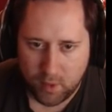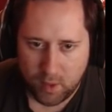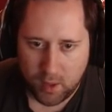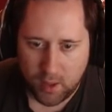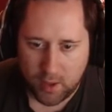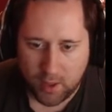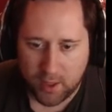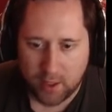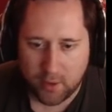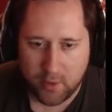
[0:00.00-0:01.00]
And then I
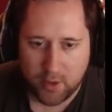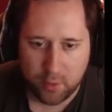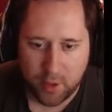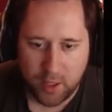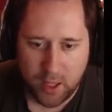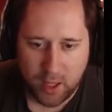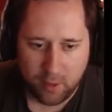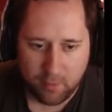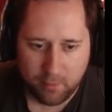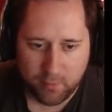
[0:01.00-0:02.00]
click on this one here,
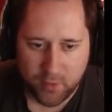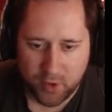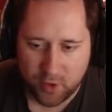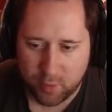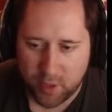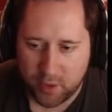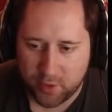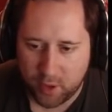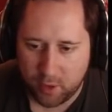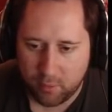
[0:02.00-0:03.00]
stockpile 2,
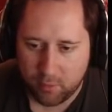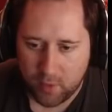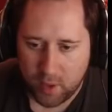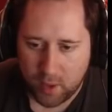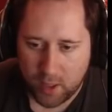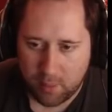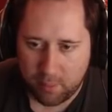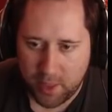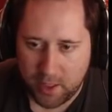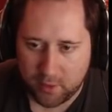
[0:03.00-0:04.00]
and
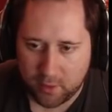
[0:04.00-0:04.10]
paste.